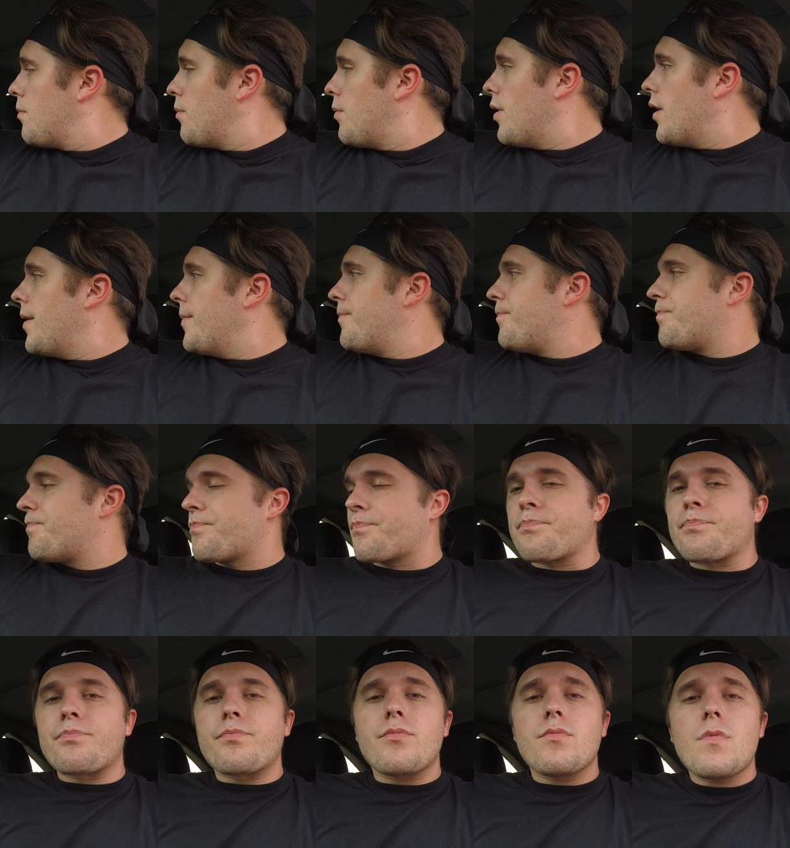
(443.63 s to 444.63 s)
But
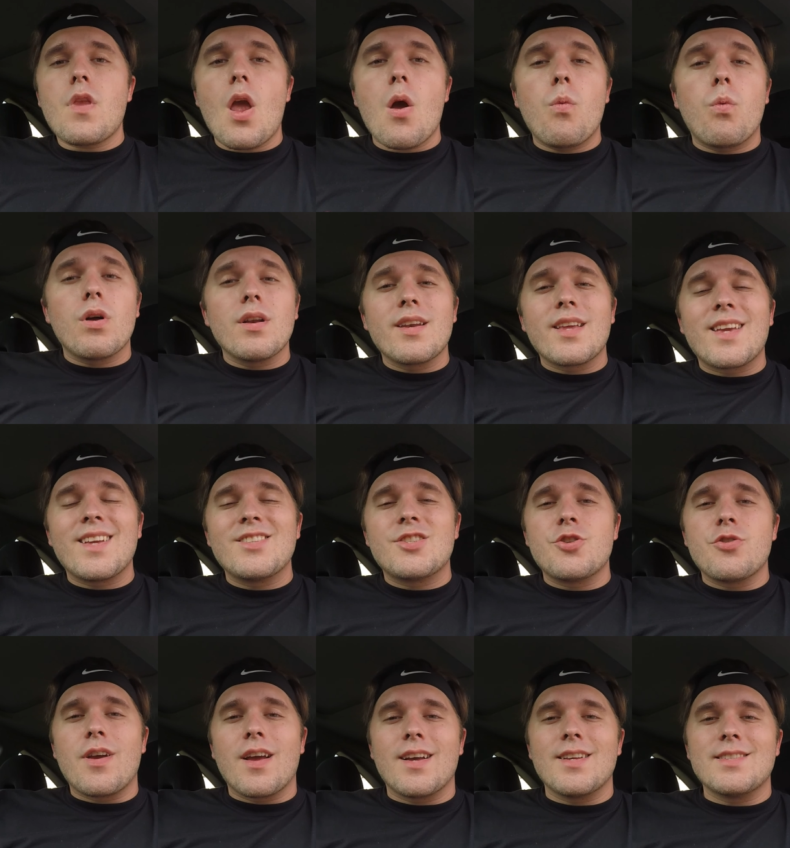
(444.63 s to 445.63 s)
wanted to get
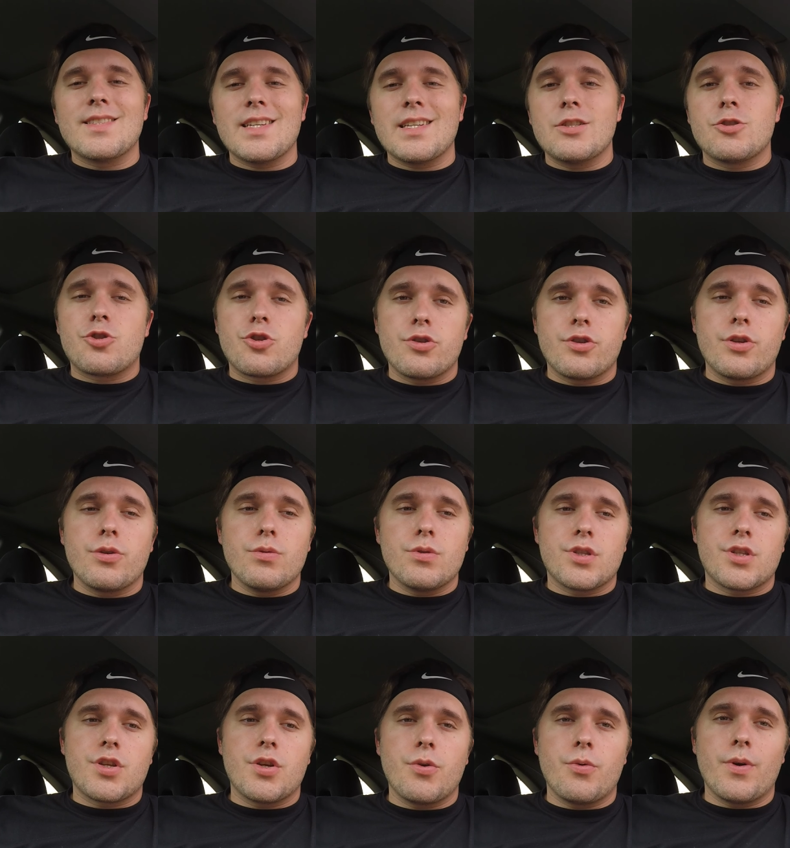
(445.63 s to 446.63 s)
you guys
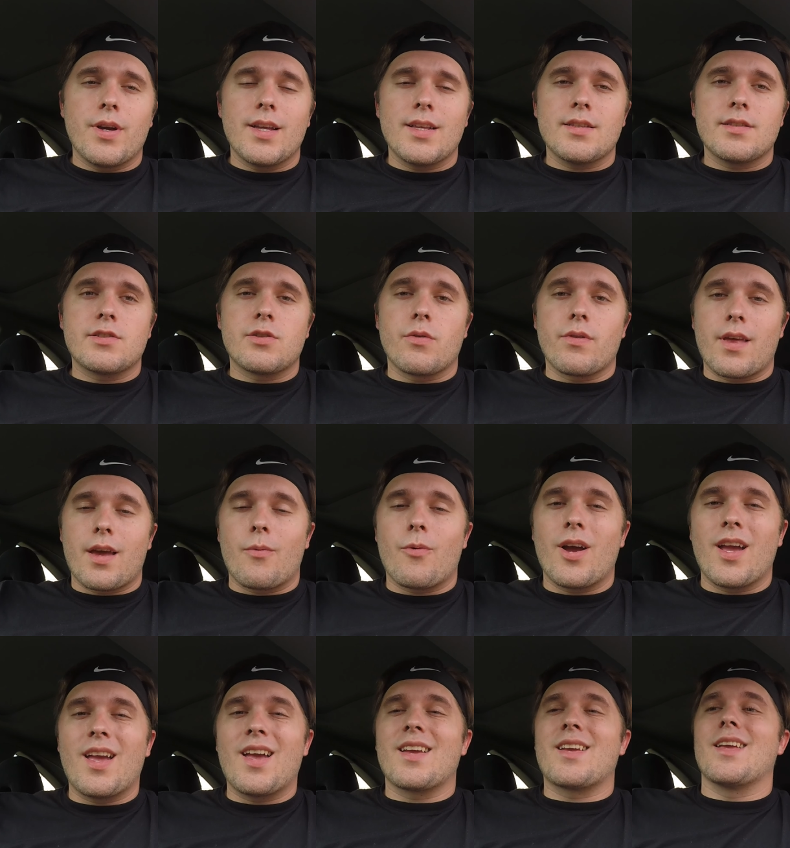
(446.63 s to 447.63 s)
introduced to it so that
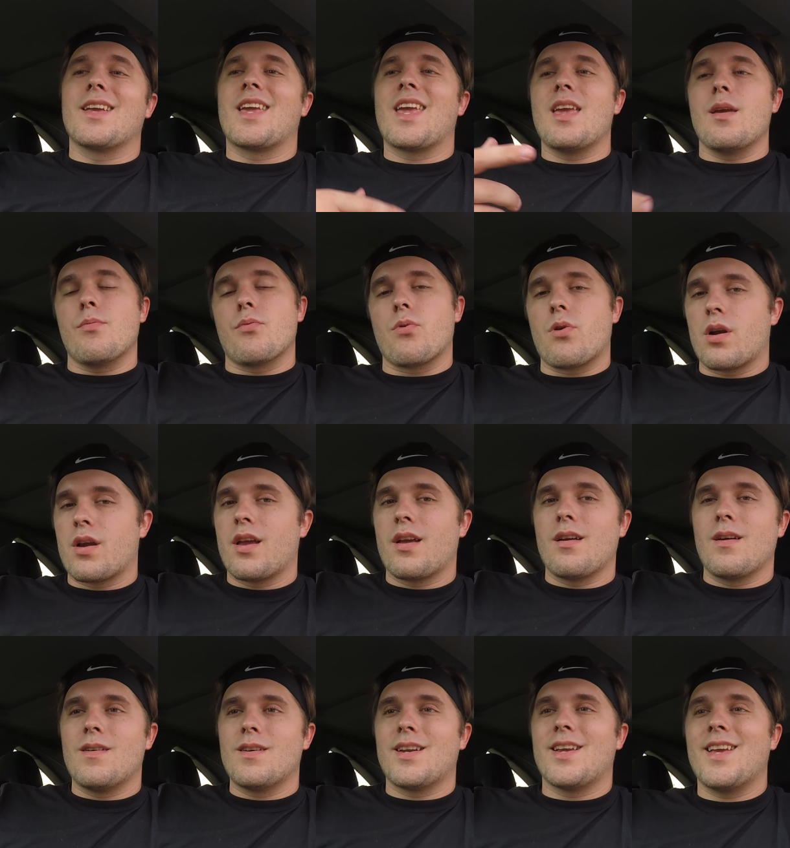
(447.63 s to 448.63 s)
way I could keep
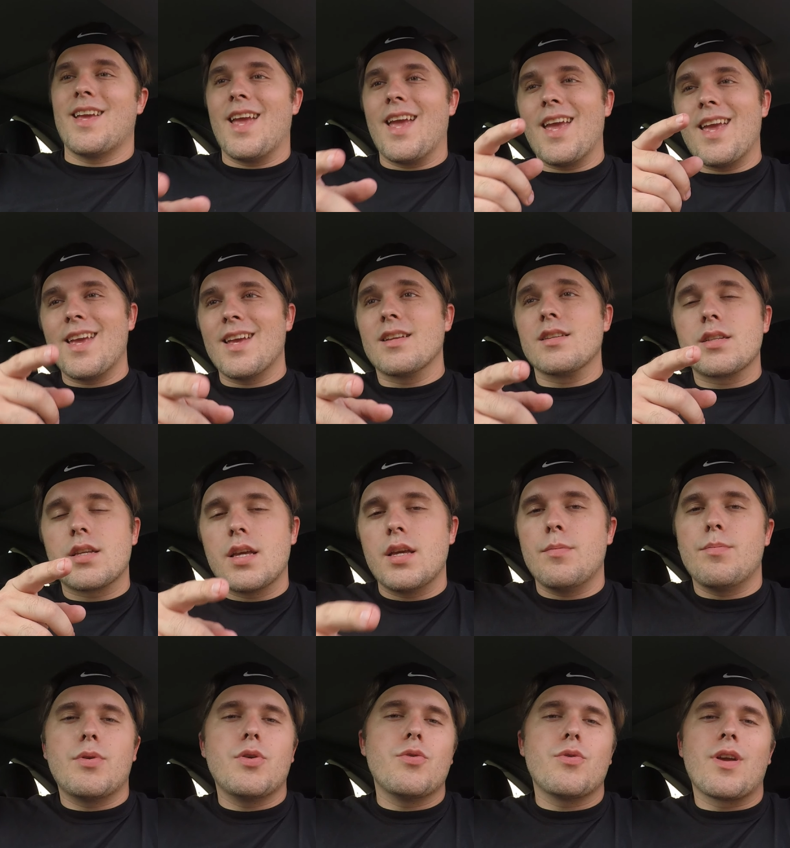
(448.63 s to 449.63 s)
working on it and
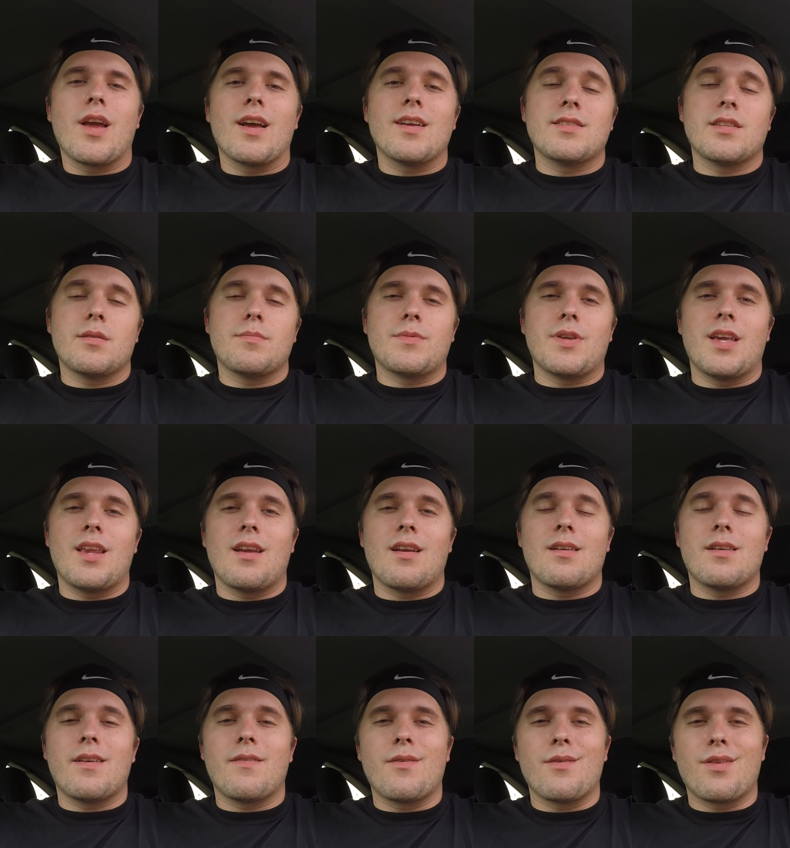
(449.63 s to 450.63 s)
keep you guys updated
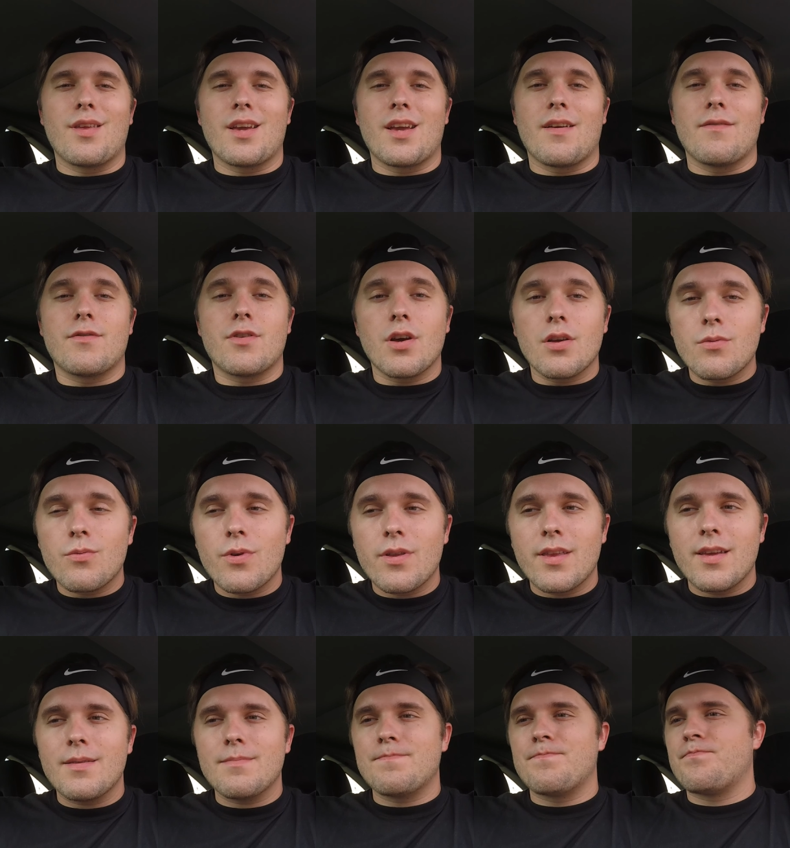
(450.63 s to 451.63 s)
on everything I've done with
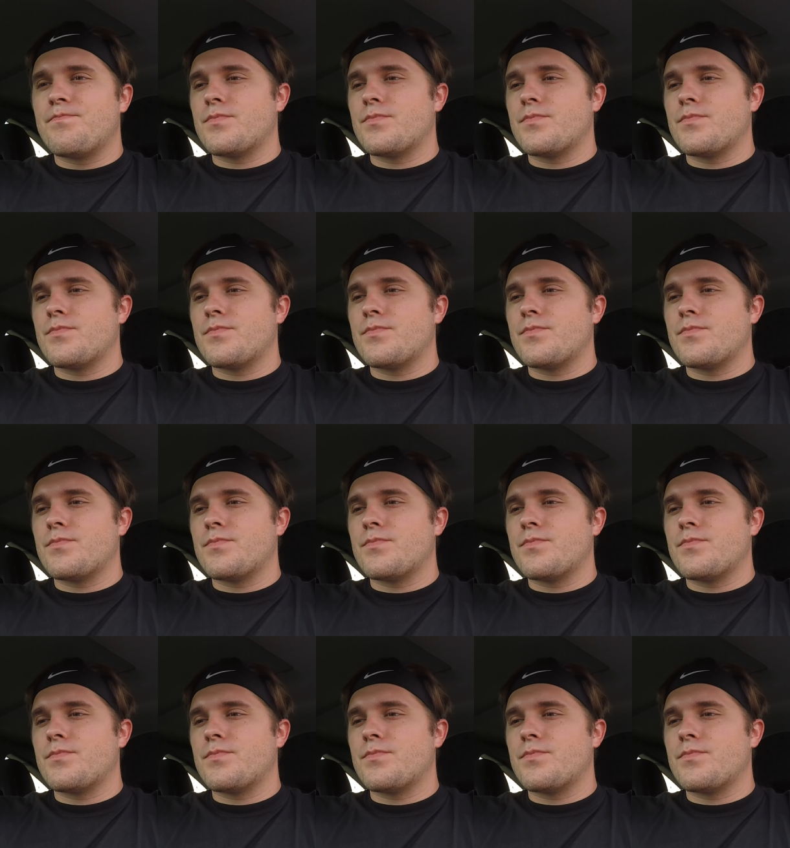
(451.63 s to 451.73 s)
it,